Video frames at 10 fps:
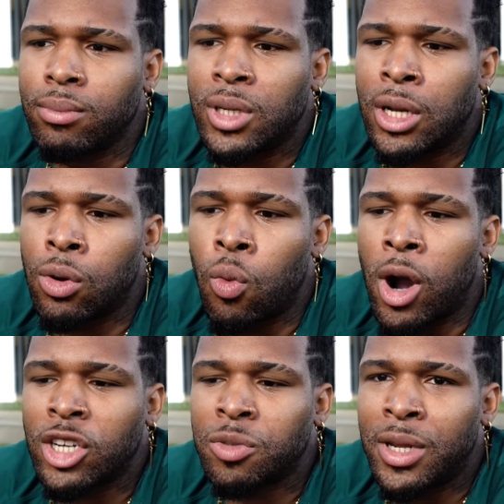you know, to
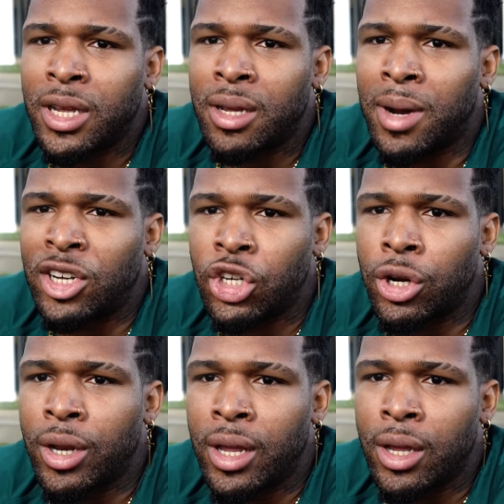watch me and my
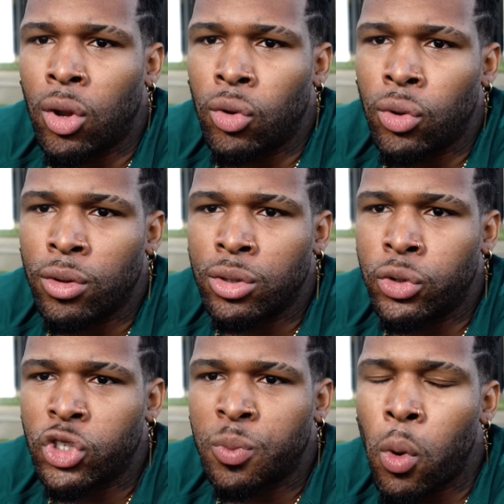journey, you know, due
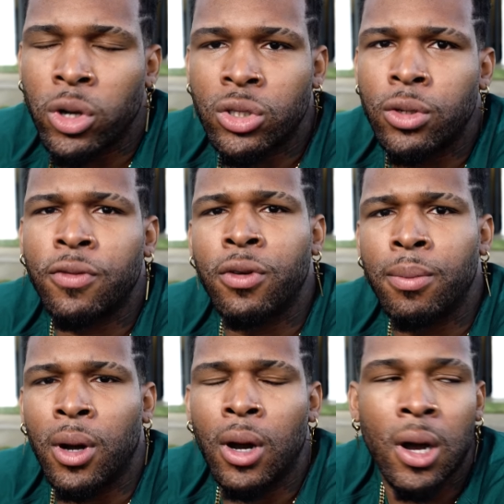to sports, due to
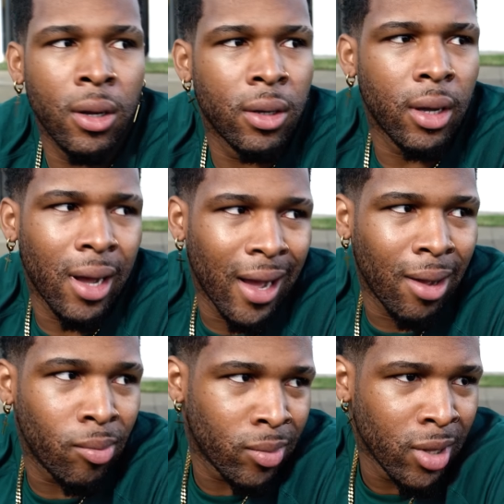football,
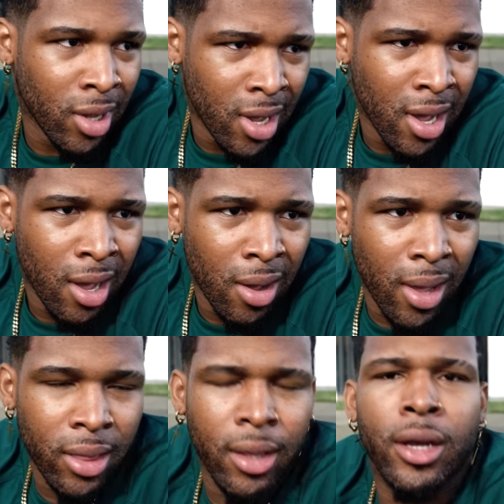
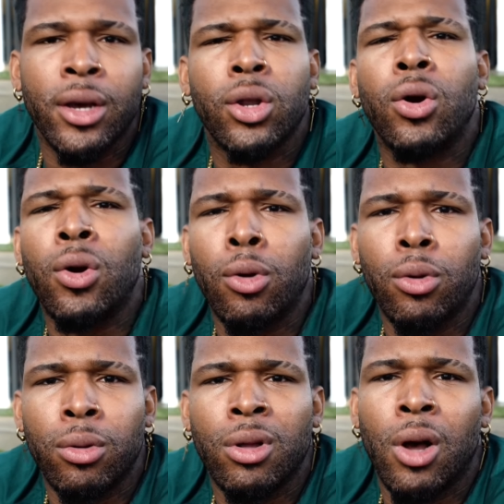in the good
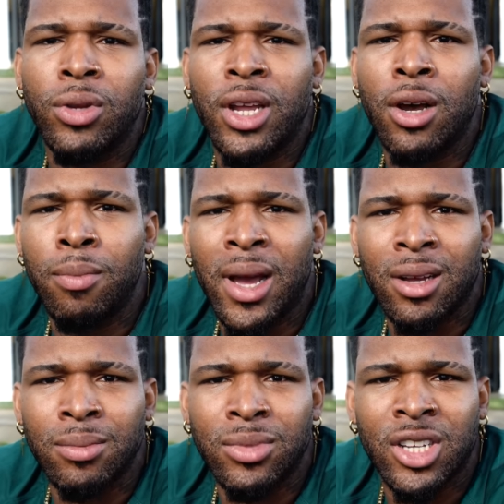old Odell
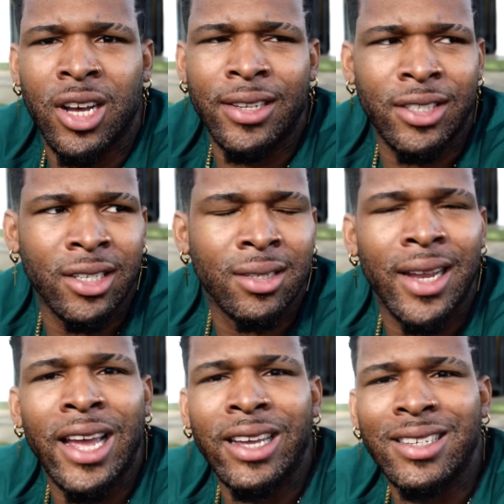Beckham's cousin
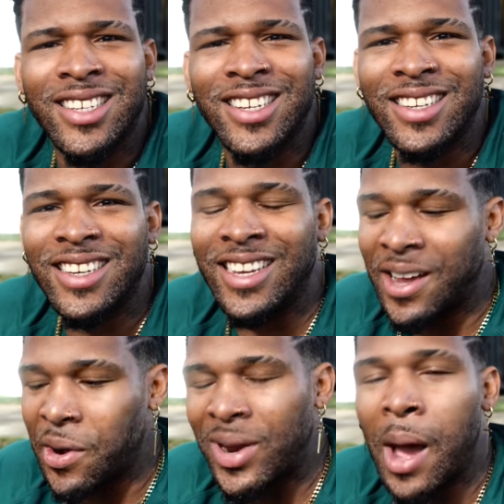days, you
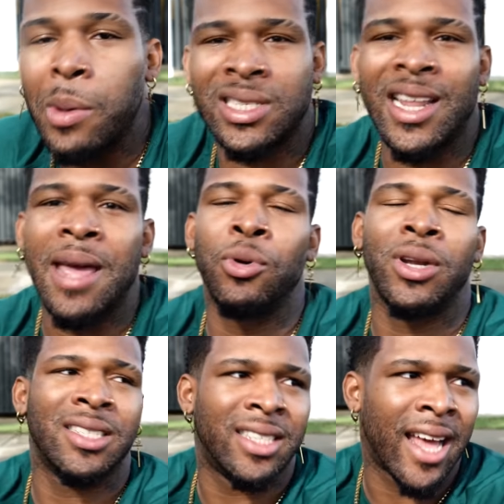know, when I was labeled
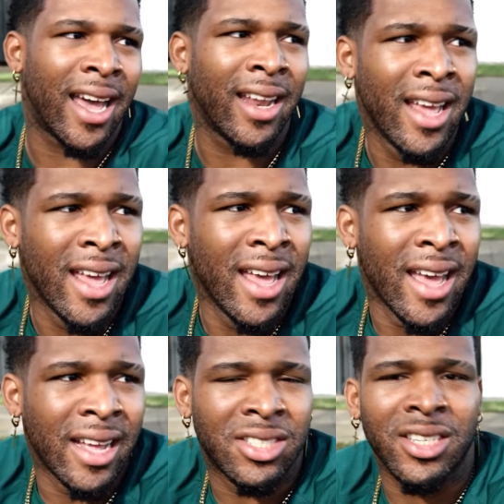as that
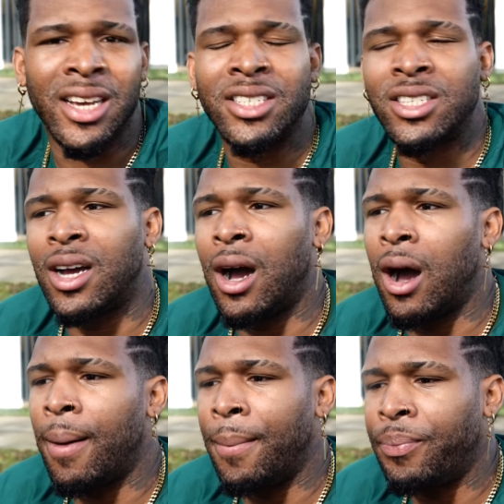and such.
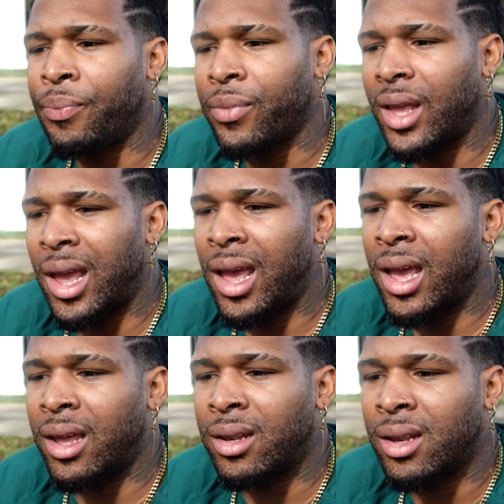
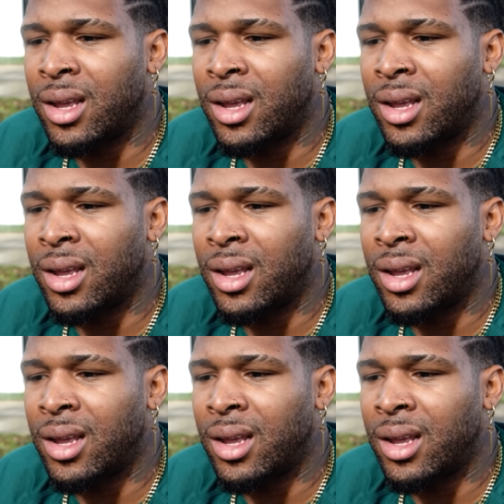And